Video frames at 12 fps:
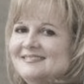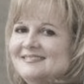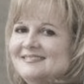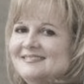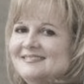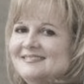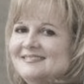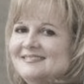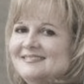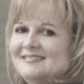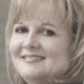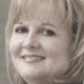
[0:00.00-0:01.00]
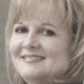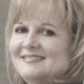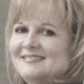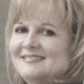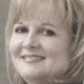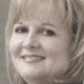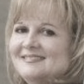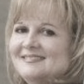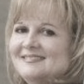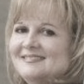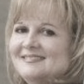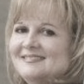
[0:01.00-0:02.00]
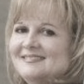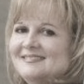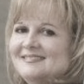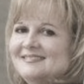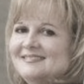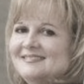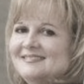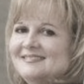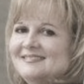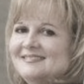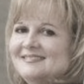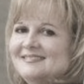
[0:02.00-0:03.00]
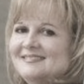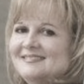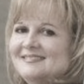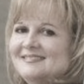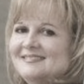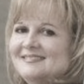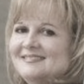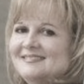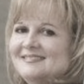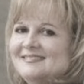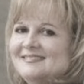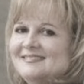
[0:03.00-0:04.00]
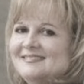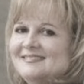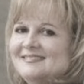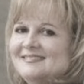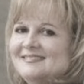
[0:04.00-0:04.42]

This is a still picture; no speech is visible.